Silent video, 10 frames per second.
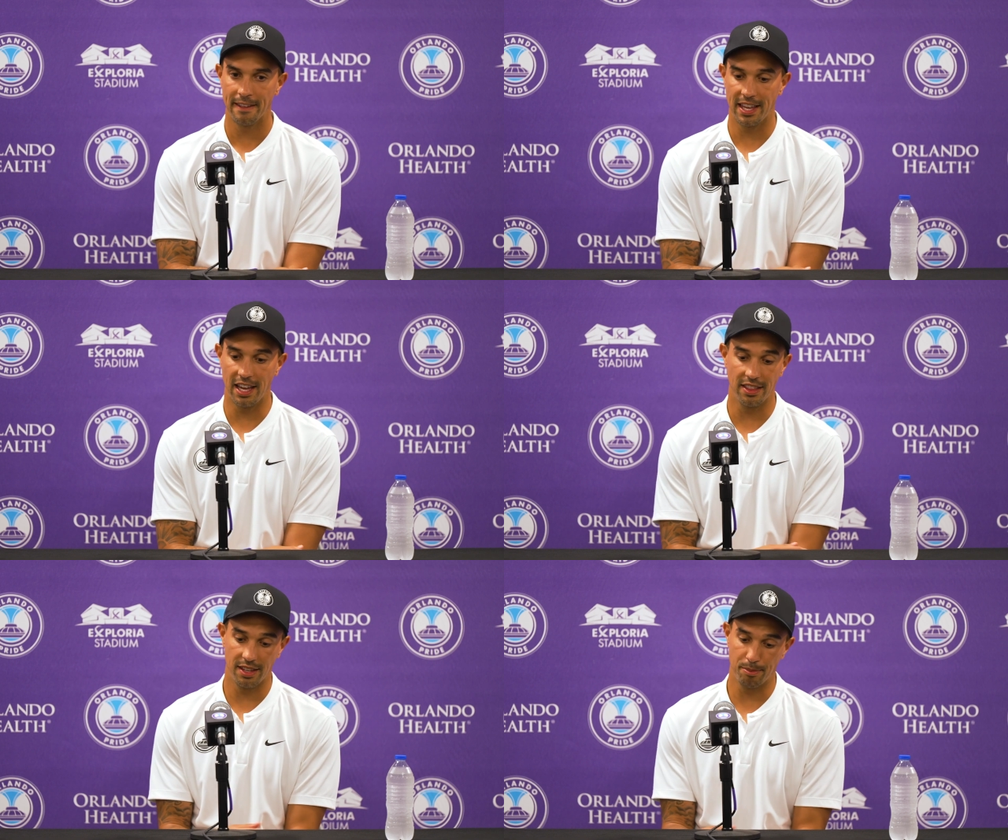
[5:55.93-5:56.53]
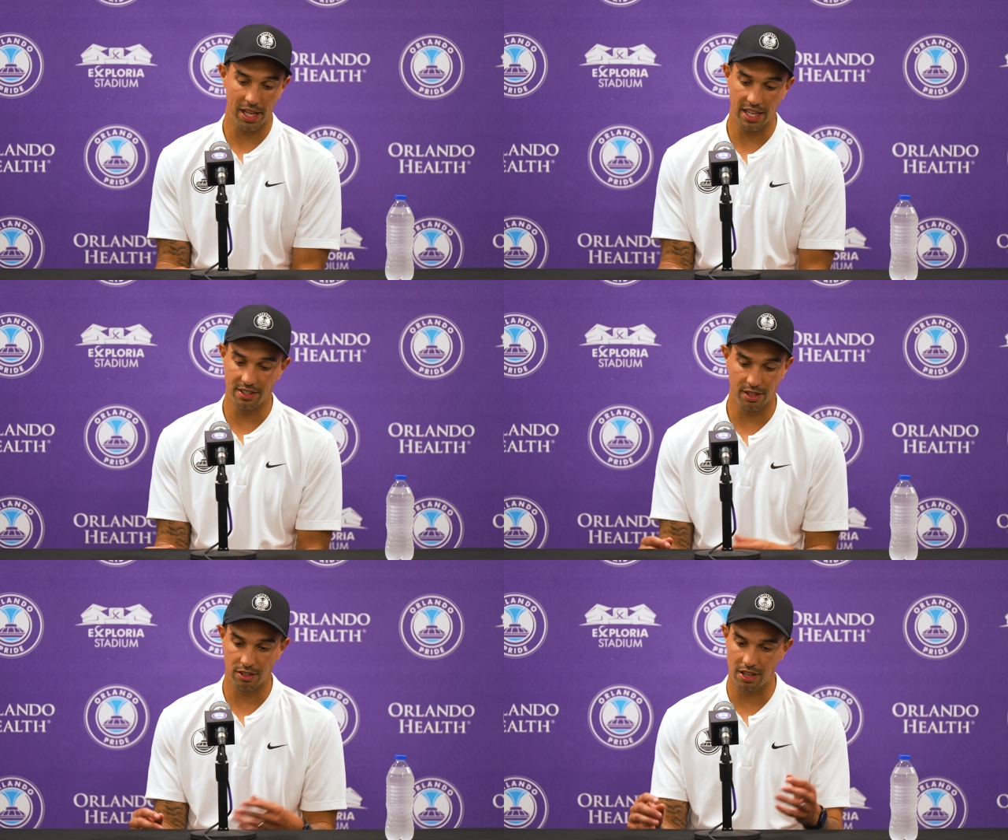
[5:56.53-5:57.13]
yeah, the players
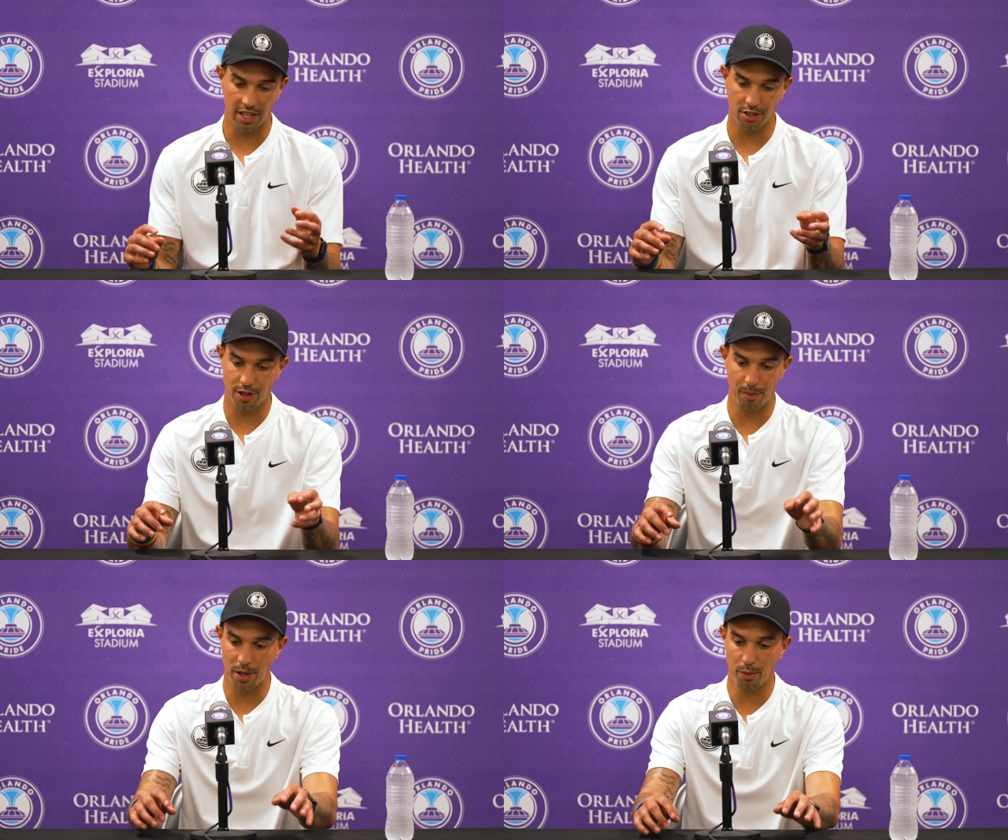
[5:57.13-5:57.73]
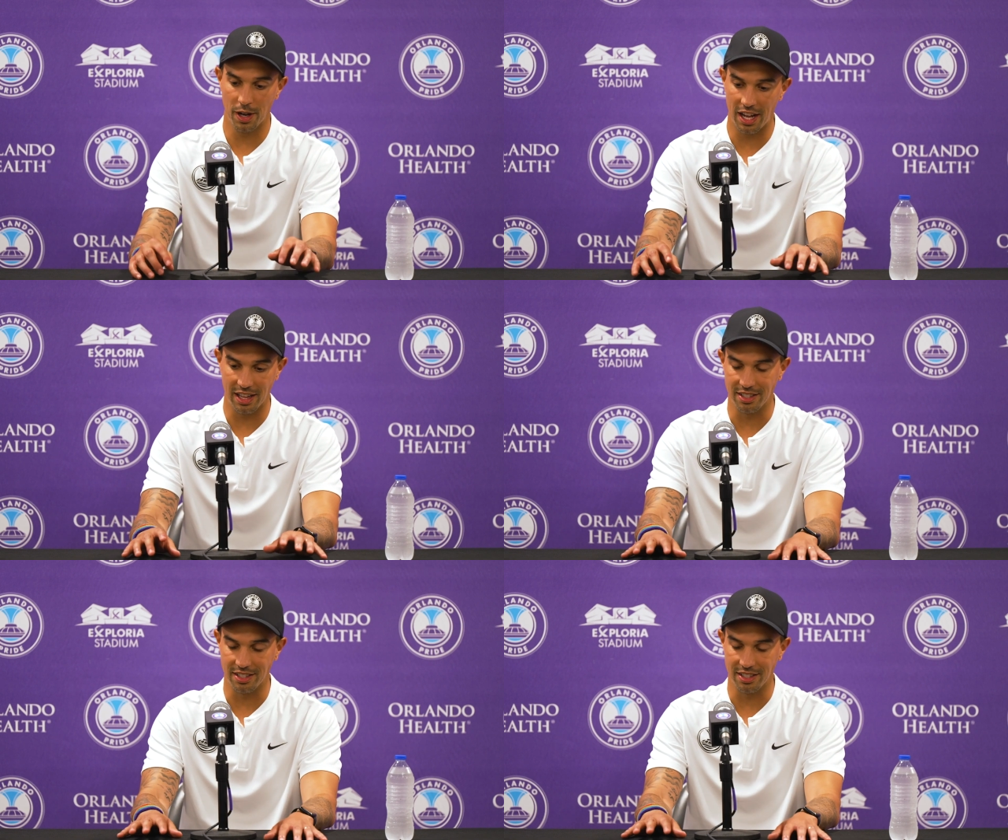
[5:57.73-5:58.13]
did extremely well.